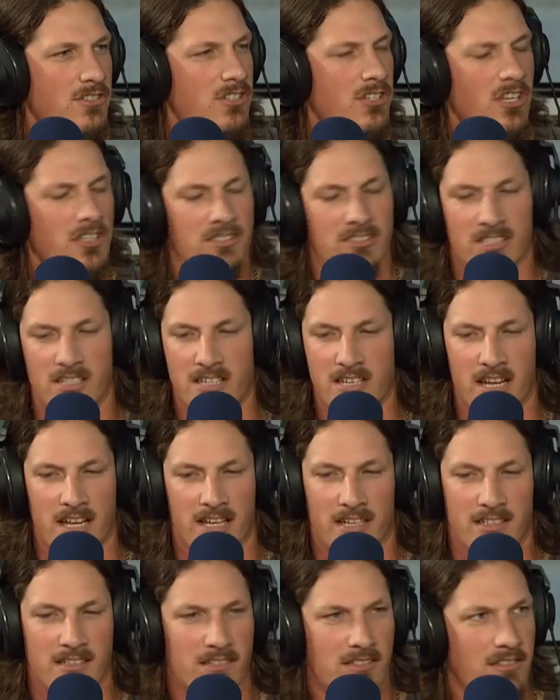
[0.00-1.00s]
Just a
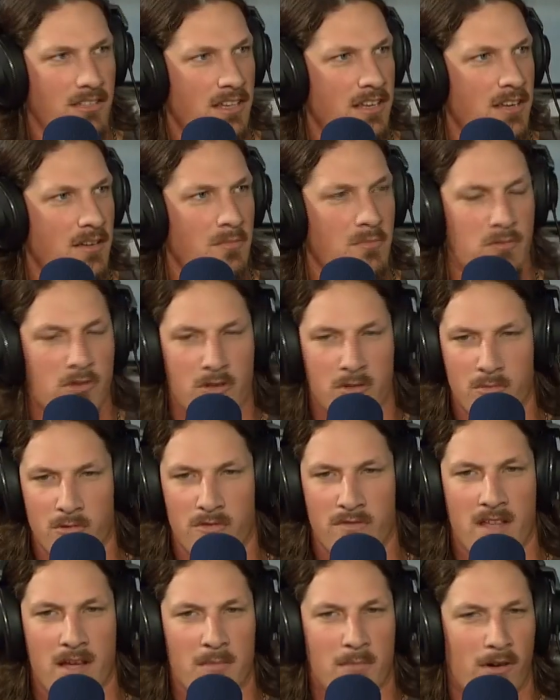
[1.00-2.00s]
nick, and you can
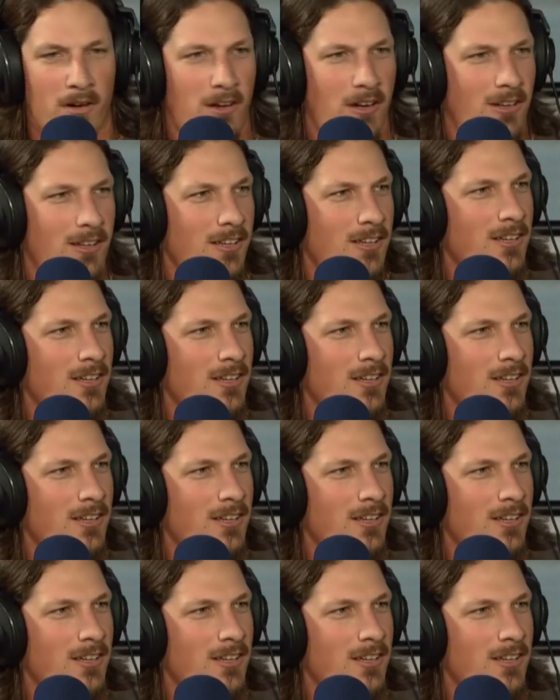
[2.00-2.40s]
move that ball.